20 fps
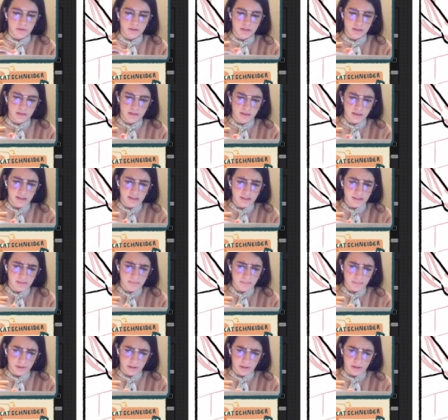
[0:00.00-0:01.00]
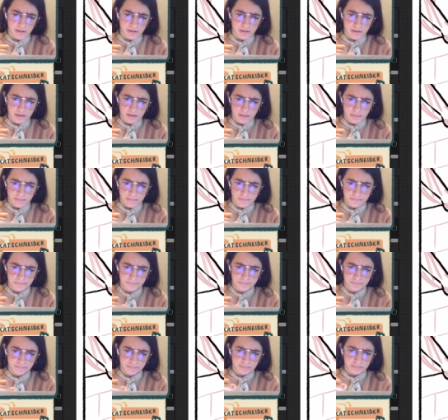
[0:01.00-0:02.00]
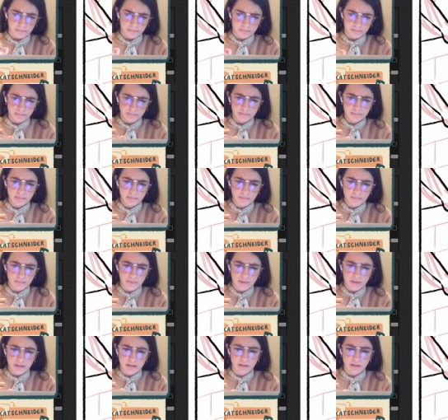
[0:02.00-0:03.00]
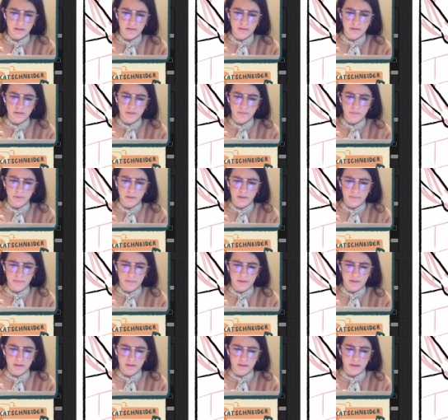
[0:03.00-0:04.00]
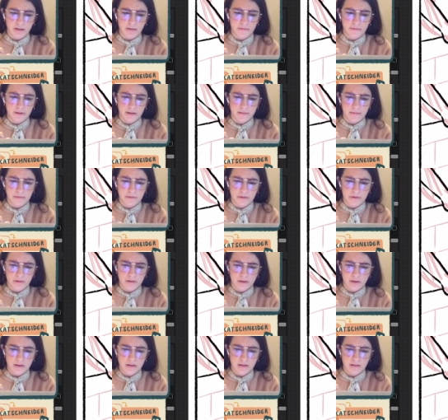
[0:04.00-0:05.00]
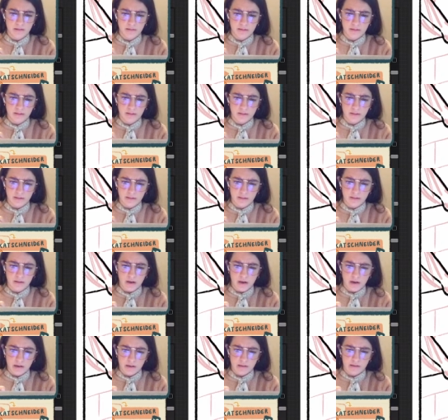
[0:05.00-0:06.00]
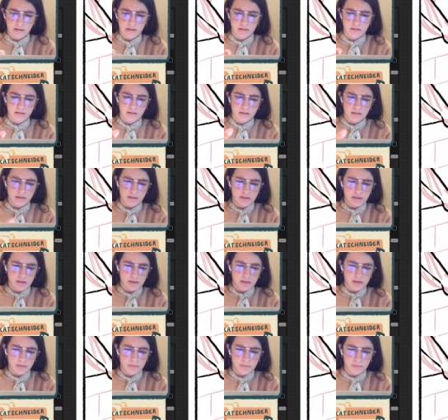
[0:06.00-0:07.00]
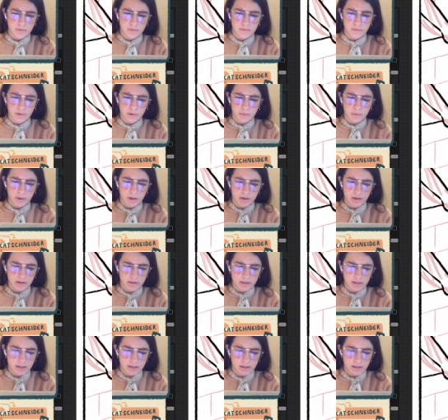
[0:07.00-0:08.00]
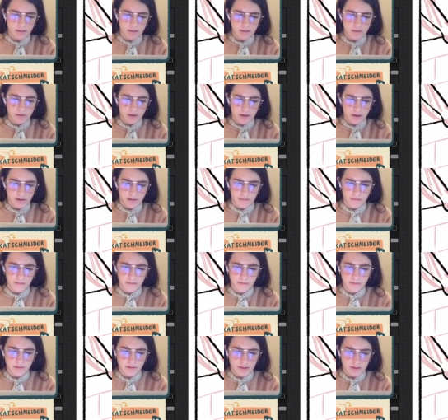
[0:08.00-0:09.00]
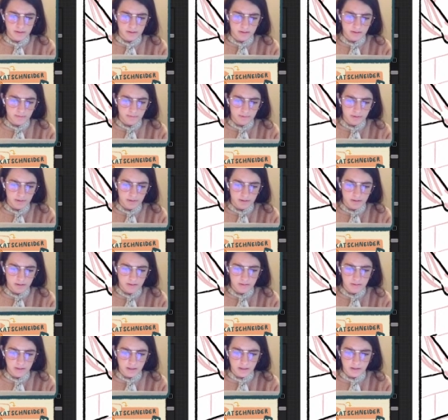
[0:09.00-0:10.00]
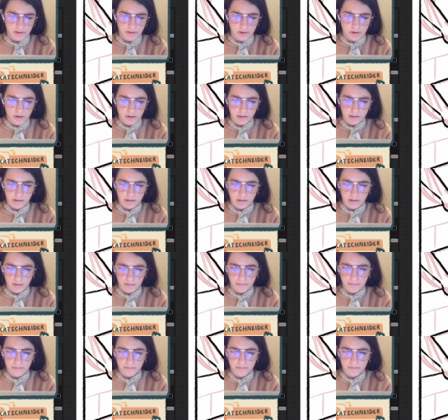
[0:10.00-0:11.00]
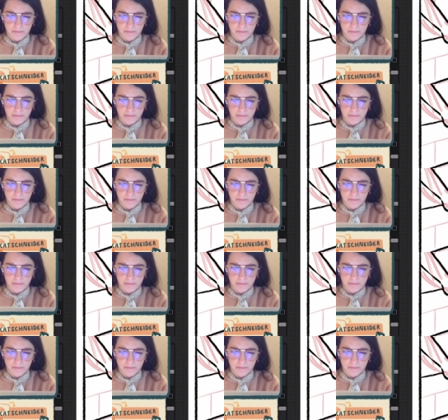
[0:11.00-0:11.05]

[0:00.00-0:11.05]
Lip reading: which is nice, but I used to wake up at like 5:30, 6 o'clock before work to try to get stuff done, like drawing stuff.